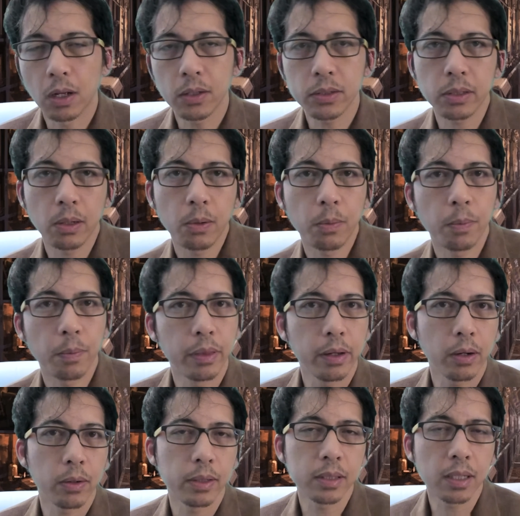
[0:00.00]
Also,
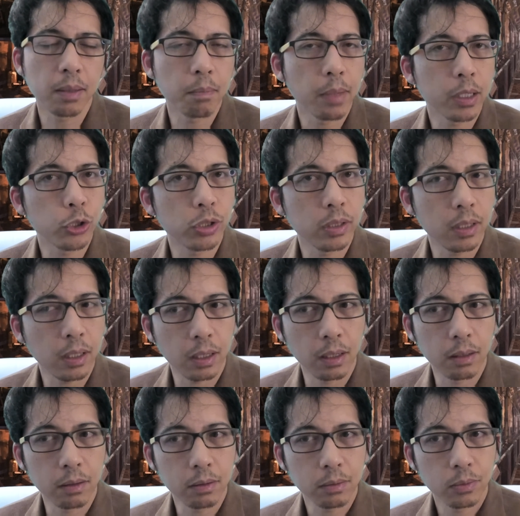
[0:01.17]
there isn't much
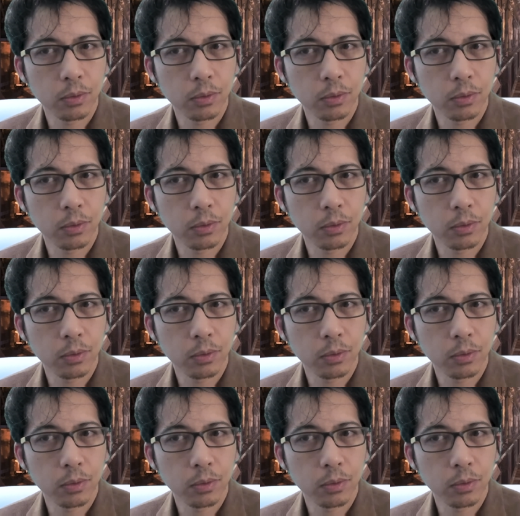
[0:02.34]
need